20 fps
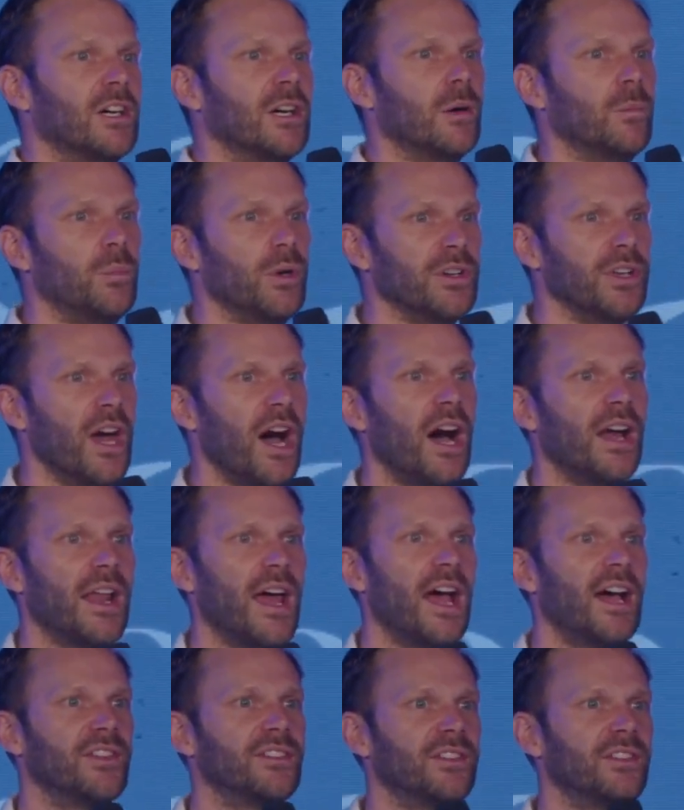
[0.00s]
but not
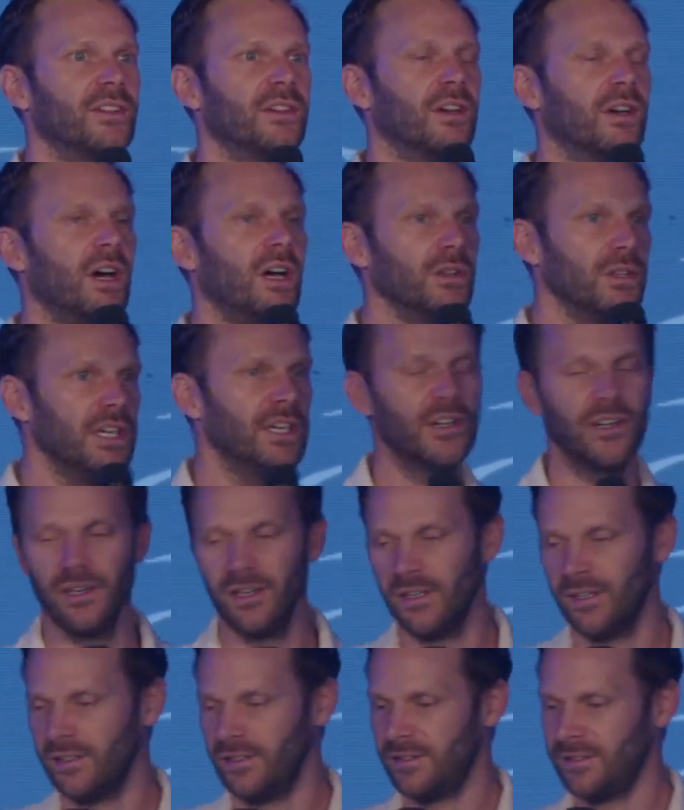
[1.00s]
as a leader.
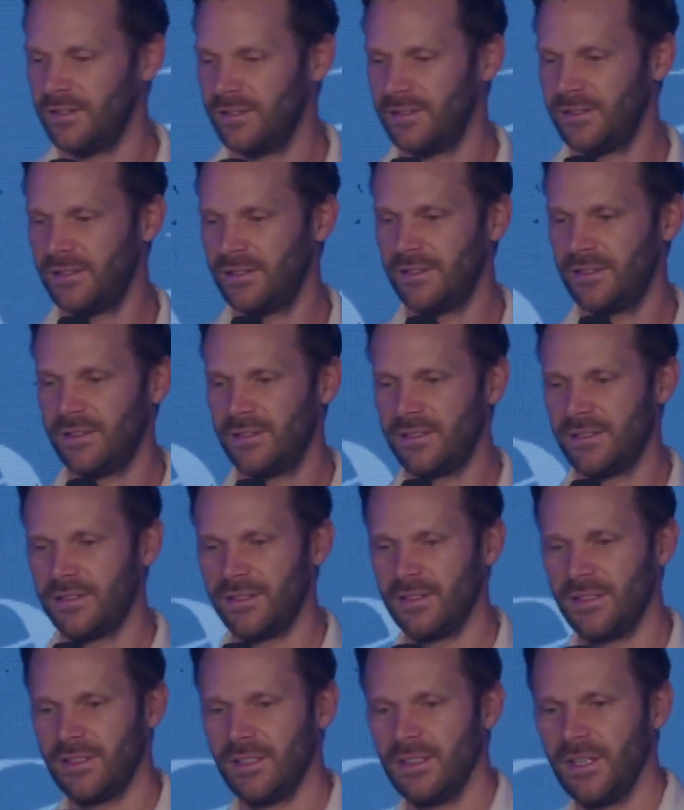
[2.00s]

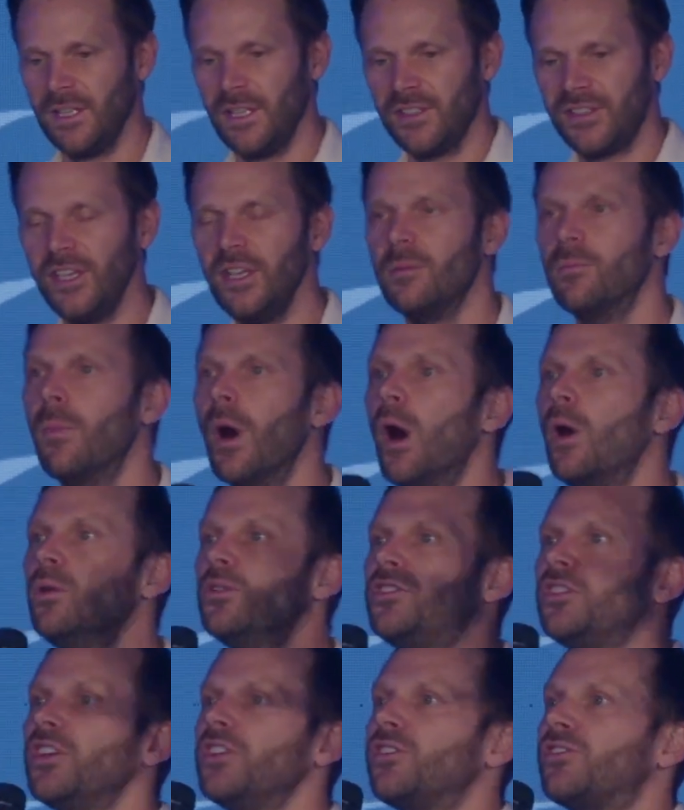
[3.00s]
See,
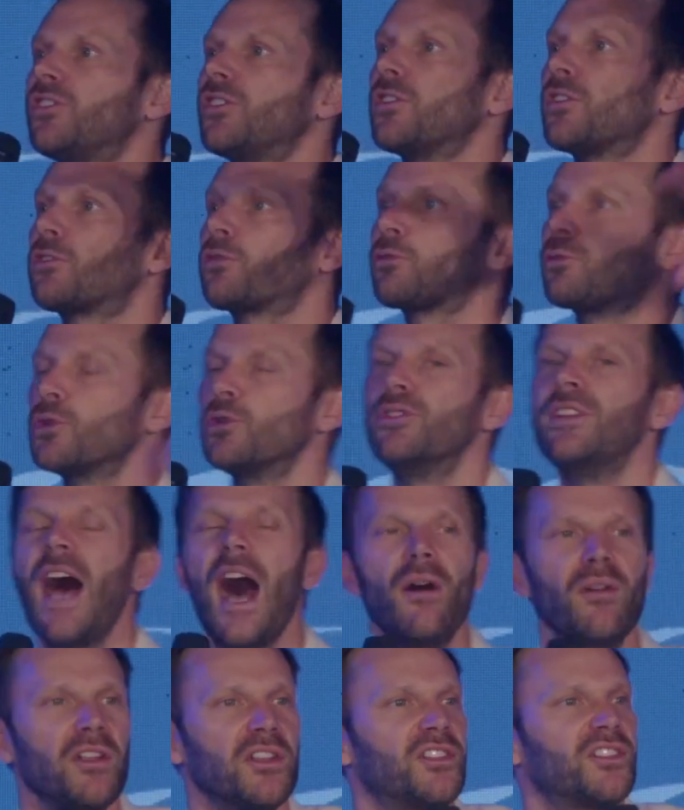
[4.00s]
Moses threw
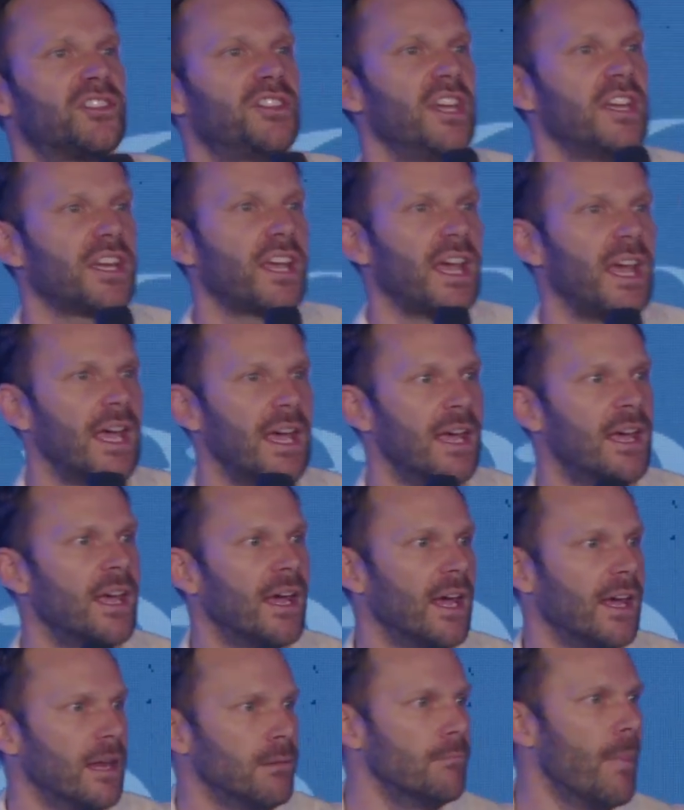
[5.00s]
down a stick and